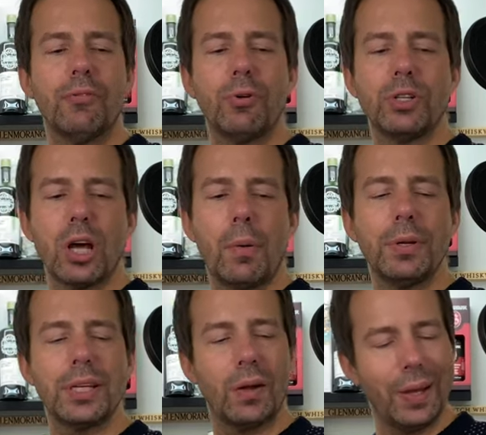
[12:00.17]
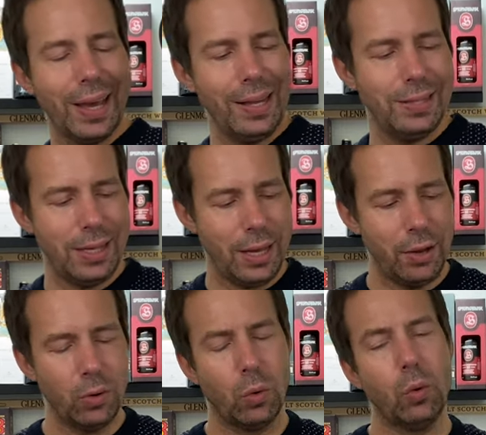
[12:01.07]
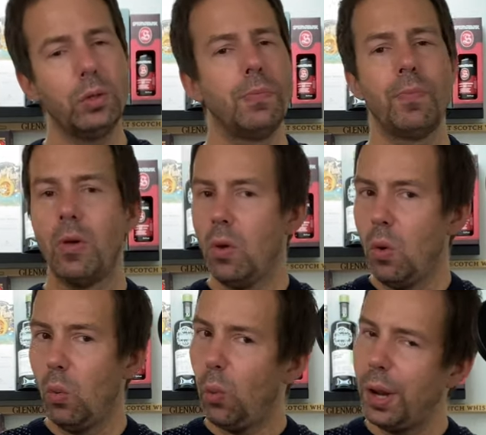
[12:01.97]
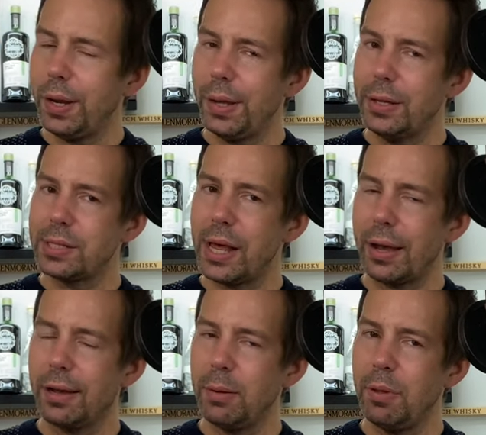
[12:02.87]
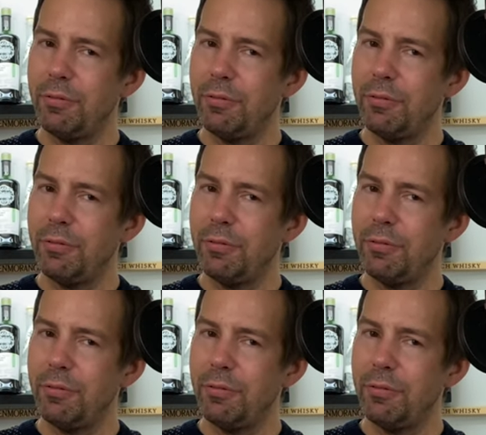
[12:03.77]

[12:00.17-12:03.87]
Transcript: for Tomintoul 18-year-old. What is that going to be,